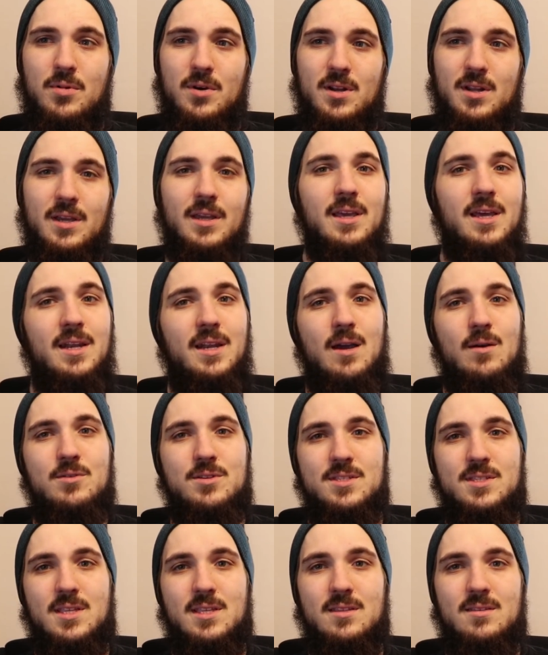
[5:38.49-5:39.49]
But again, I
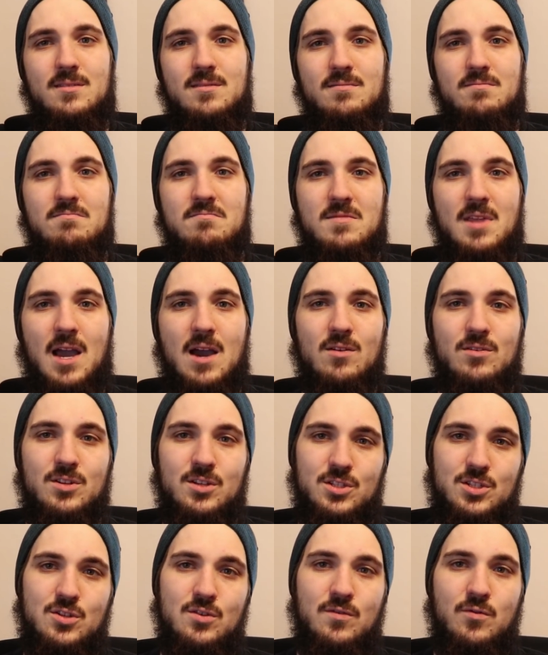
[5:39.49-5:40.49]
was down
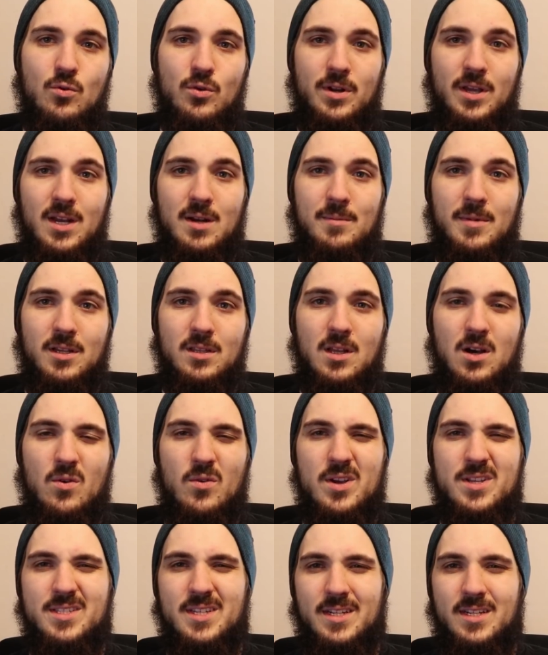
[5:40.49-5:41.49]
to two forty-eight at my
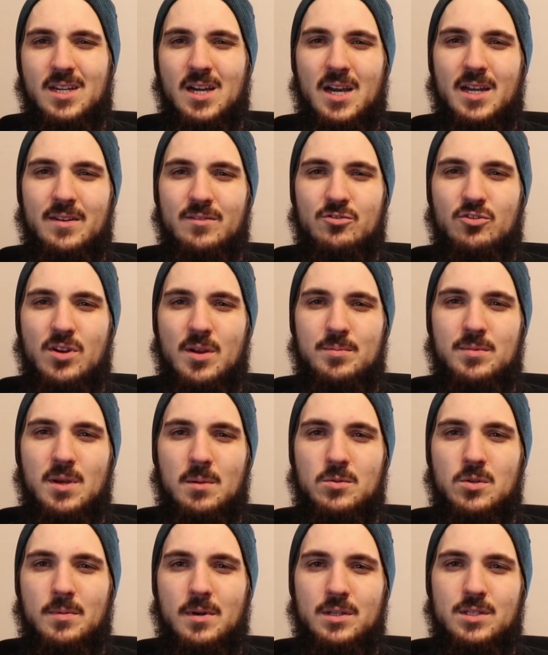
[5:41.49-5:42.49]
lowest. I'd kind of creeped
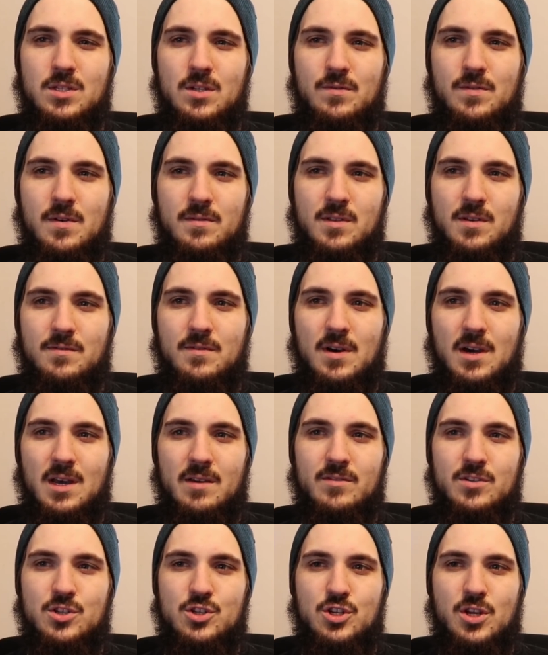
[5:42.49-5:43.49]
up to about two
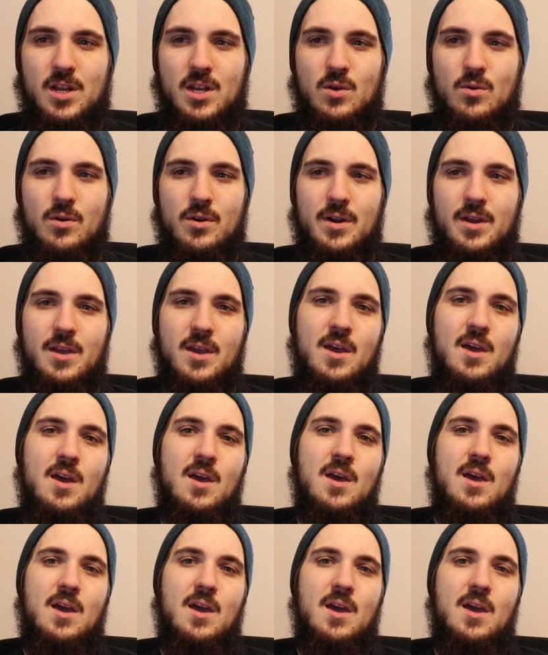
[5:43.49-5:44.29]
fifty-five in January.